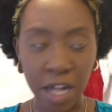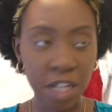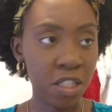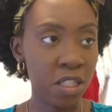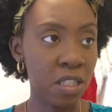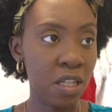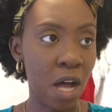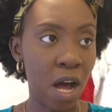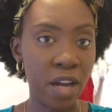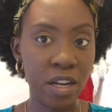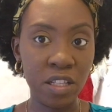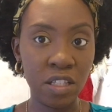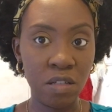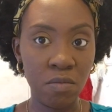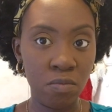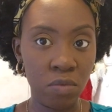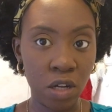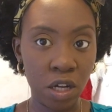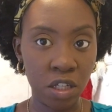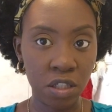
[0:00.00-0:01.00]
I just got
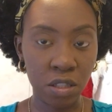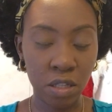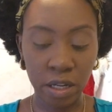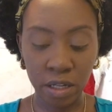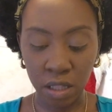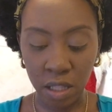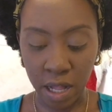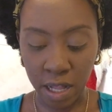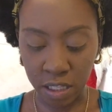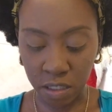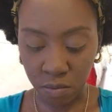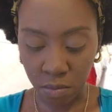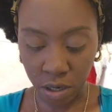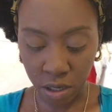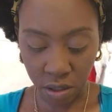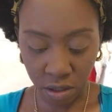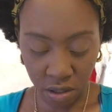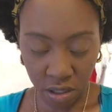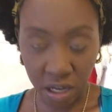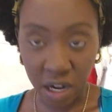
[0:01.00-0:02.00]
into blush like last
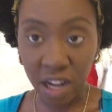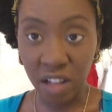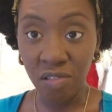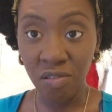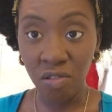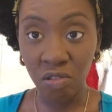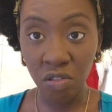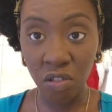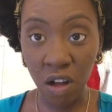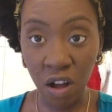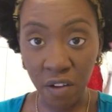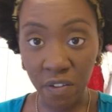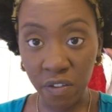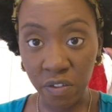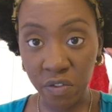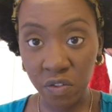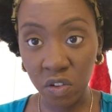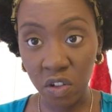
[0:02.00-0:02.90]
month and I love